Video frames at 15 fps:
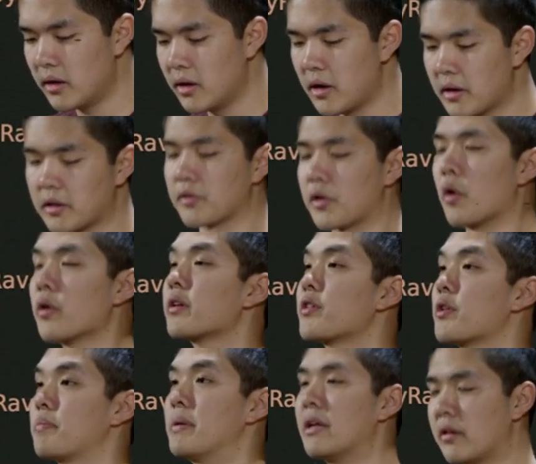So those are the
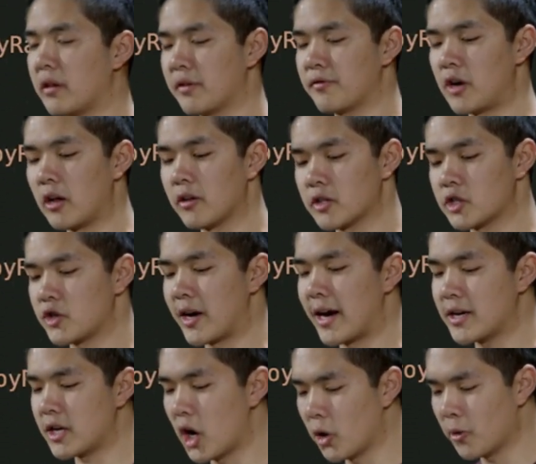pieces of knowledge that I
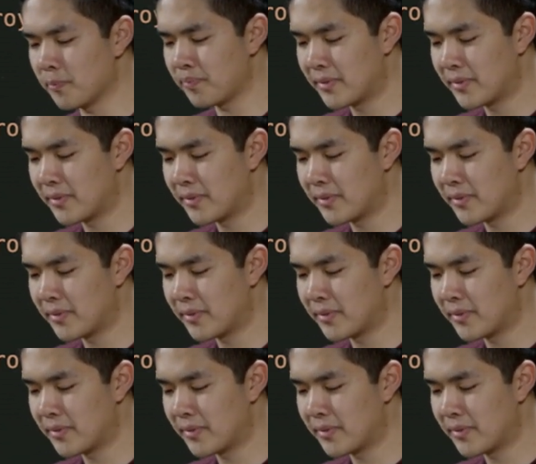know.